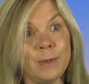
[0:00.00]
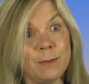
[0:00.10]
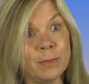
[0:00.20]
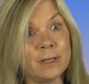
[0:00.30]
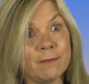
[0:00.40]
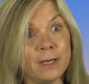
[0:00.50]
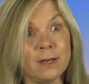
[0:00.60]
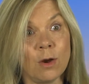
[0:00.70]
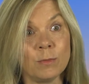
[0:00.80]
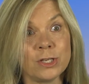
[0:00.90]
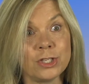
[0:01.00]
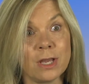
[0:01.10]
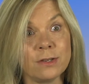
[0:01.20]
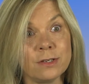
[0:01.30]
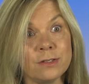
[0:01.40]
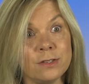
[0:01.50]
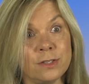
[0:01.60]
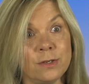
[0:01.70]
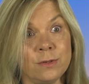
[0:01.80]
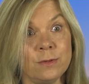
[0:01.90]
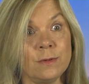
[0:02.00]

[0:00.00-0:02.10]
people living in homeless shelters to